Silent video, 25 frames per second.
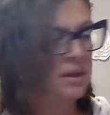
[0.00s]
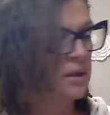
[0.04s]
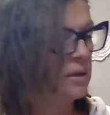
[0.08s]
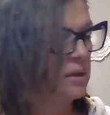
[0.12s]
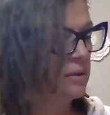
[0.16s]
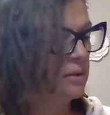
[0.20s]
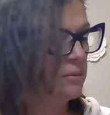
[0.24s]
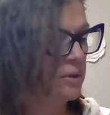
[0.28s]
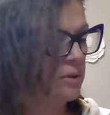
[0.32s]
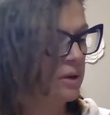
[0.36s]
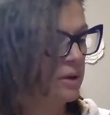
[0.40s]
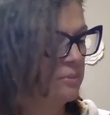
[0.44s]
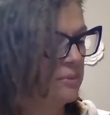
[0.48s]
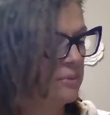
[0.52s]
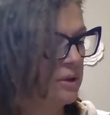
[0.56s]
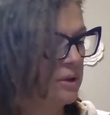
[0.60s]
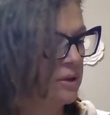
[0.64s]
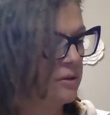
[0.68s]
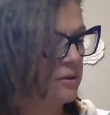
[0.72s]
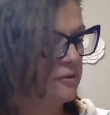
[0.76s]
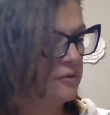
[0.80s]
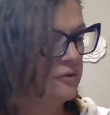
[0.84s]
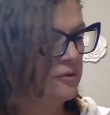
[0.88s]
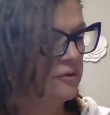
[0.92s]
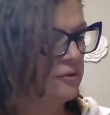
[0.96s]
What I'm going
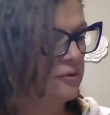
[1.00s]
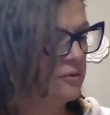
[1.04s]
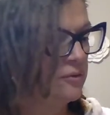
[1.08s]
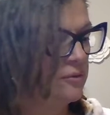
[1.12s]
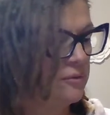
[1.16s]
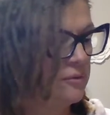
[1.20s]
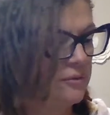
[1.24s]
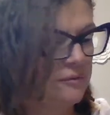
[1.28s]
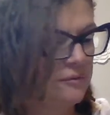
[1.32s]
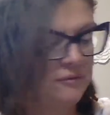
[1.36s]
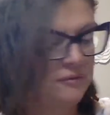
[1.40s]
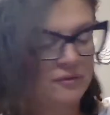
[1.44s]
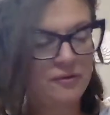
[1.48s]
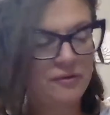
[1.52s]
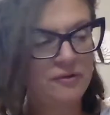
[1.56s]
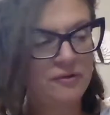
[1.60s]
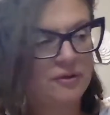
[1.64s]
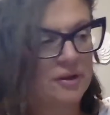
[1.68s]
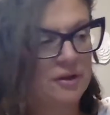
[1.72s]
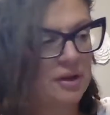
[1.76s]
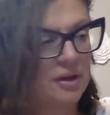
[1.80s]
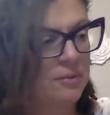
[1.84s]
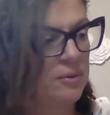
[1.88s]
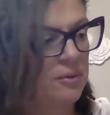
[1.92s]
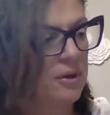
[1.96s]
to do, the first
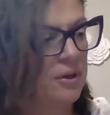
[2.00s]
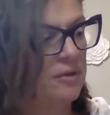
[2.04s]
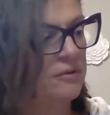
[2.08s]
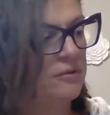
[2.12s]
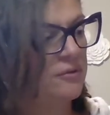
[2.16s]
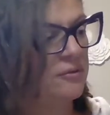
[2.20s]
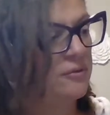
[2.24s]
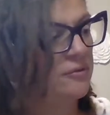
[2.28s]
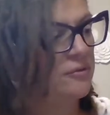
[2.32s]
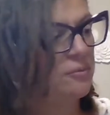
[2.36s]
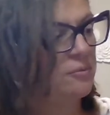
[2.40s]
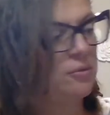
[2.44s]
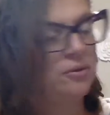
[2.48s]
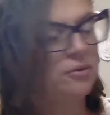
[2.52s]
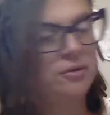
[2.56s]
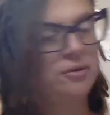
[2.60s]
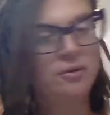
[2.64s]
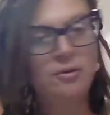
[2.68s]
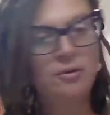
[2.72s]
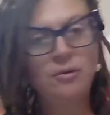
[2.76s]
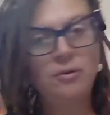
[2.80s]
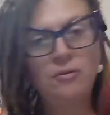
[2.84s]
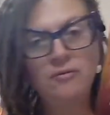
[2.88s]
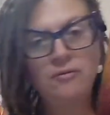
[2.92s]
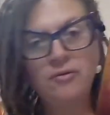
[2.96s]
thing I want to do is pull
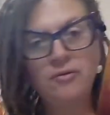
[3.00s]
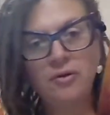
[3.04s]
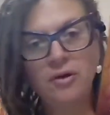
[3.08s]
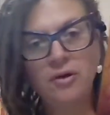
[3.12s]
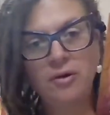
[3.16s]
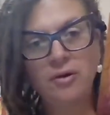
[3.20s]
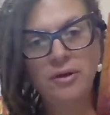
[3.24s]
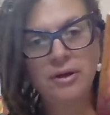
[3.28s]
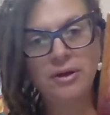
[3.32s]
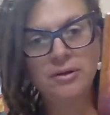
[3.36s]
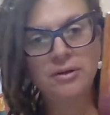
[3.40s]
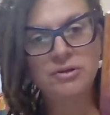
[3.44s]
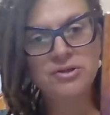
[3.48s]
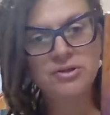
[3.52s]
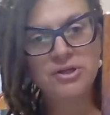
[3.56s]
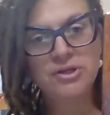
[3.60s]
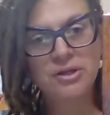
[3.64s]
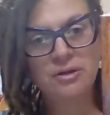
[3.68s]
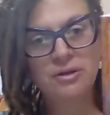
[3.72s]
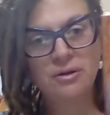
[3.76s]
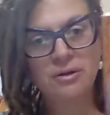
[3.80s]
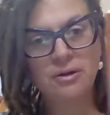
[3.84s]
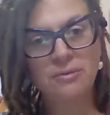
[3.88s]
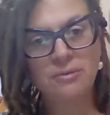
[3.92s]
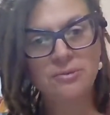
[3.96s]
an overall energy
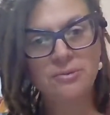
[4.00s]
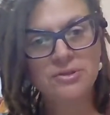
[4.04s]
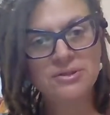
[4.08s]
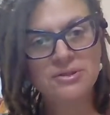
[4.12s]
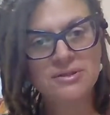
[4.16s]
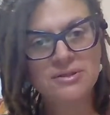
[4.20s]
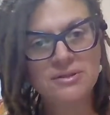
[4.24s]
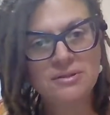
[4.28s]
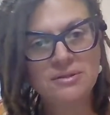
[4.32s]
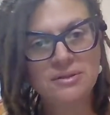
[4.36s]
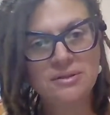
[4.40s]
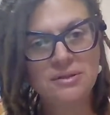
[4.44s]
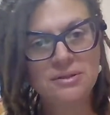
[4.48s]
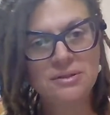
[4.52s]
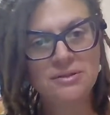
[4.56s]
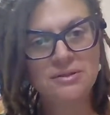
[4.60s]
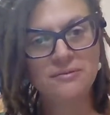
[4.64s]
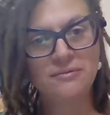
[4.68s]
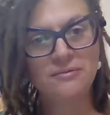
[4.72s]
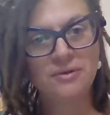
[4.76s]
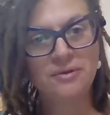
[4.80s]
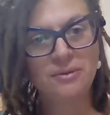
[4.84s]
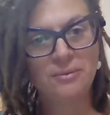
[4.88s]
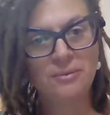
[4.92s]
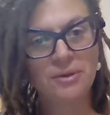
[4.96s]
card, which is a little
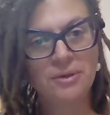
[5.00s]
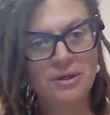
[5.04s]
different.